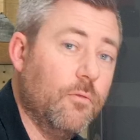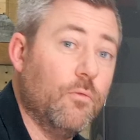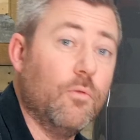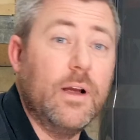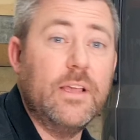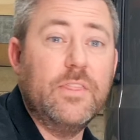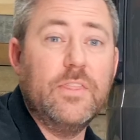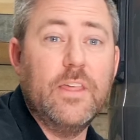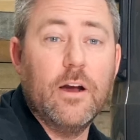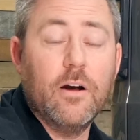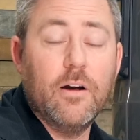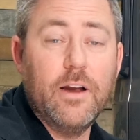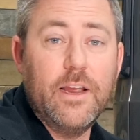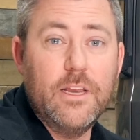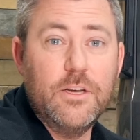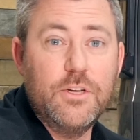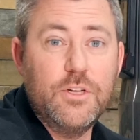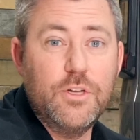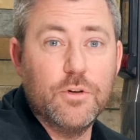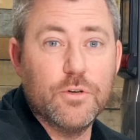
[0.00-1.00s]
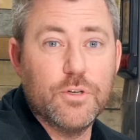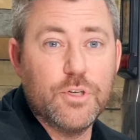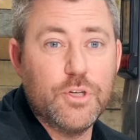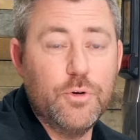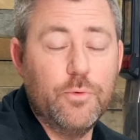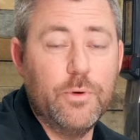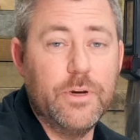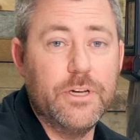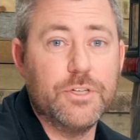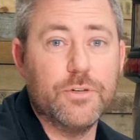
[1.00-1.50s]
right there into your
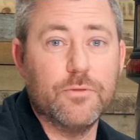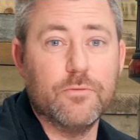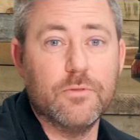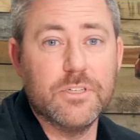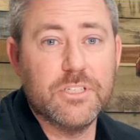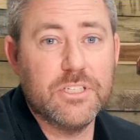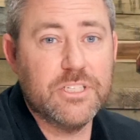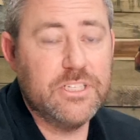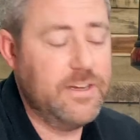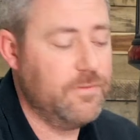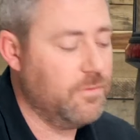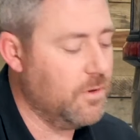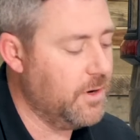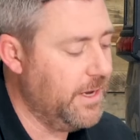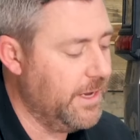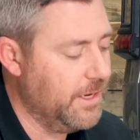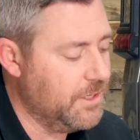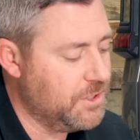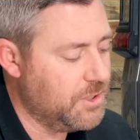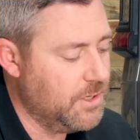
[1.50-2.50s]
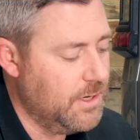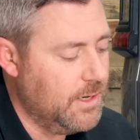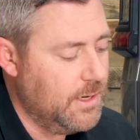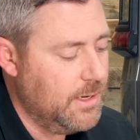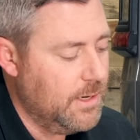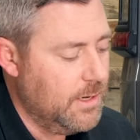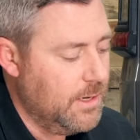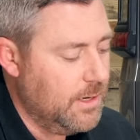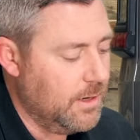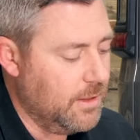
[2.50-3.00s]
2-inch receiver hitch.
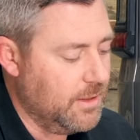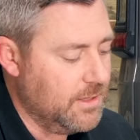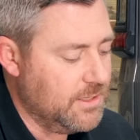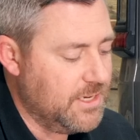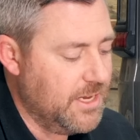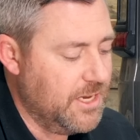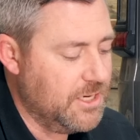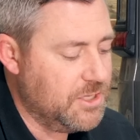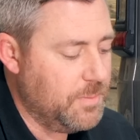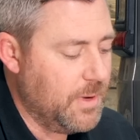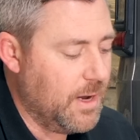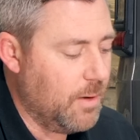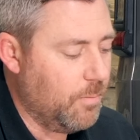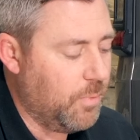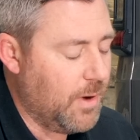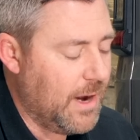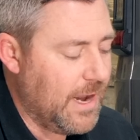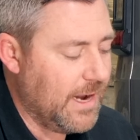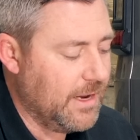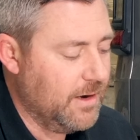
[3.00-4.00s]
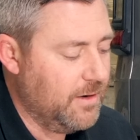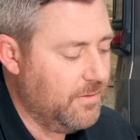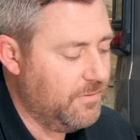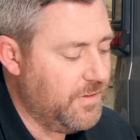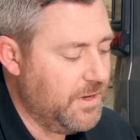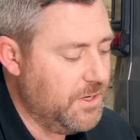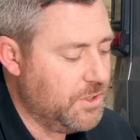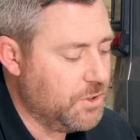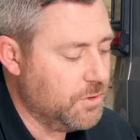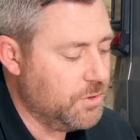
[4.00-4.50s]
Now, this hitch mount bracket
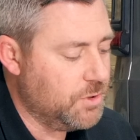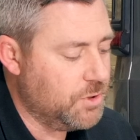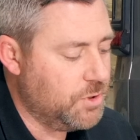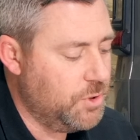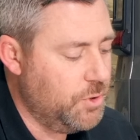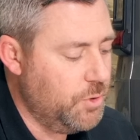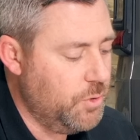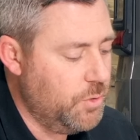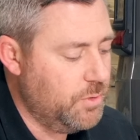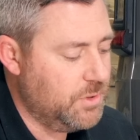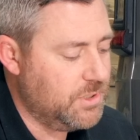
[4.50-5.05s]
features two